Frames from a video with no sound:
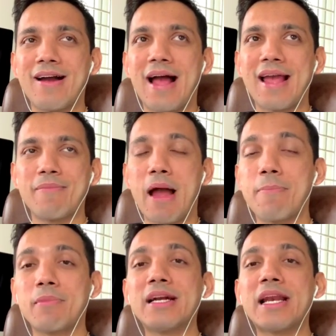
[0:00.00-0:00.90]

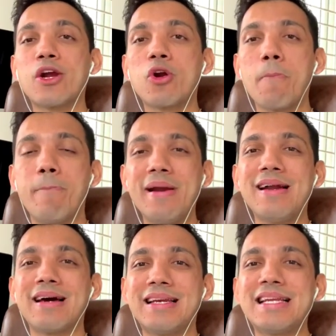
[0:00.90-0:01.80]
I'm literally going to
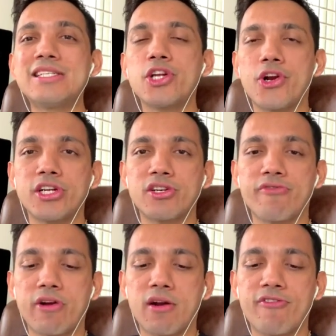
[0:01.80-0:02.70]
build a lead generation
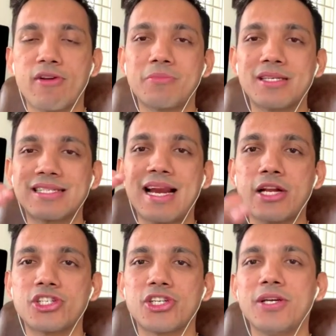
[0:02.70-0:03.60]
funnel from the
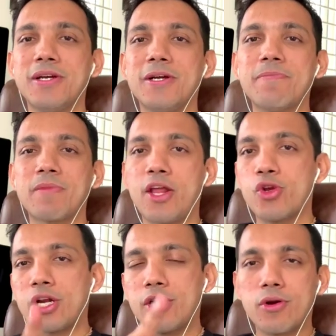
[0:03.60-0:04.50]
scratch. And
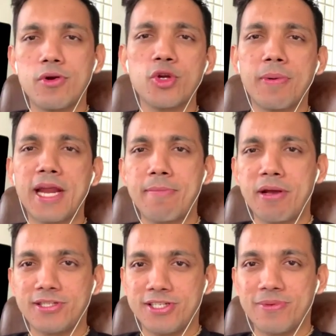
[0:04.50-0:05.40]
you can duplicate my
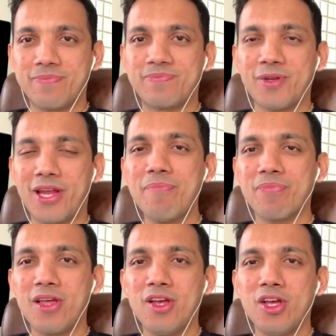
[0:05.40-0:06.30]
system. Okay,
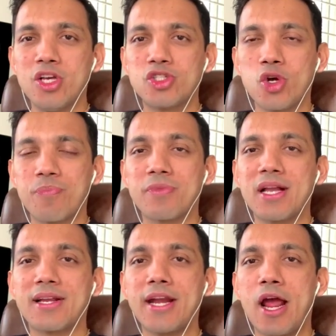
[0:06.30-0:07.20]
so
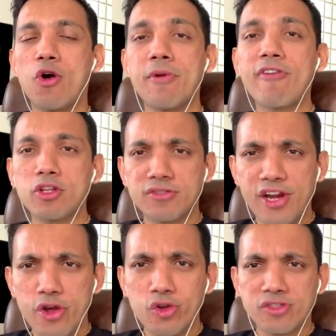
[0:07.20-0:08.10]
great. I hope you found this
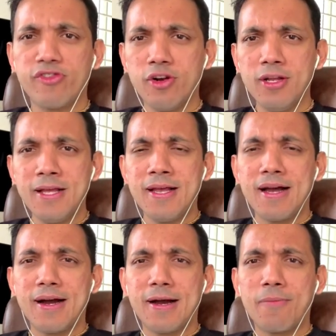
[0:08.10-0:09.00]
video useful.
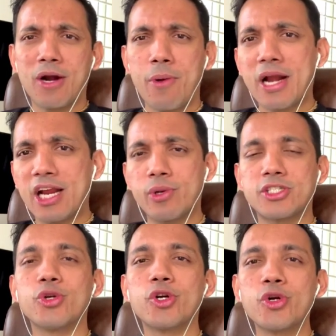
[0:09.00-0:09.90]
What I would
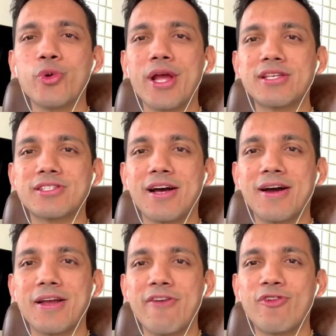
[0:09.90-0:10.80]
request you to do is,
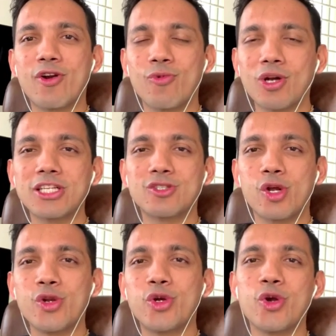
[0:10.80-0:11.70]
if you're watching this
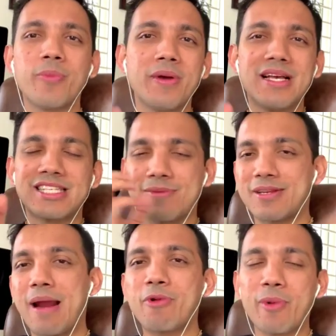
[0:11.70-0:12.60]
on YouTube,
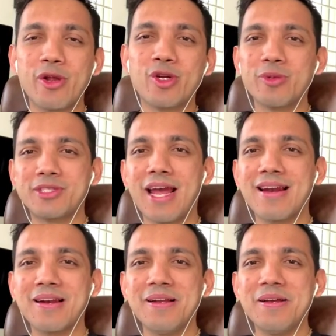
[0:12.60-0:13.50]
subscribe to my YouTube channel.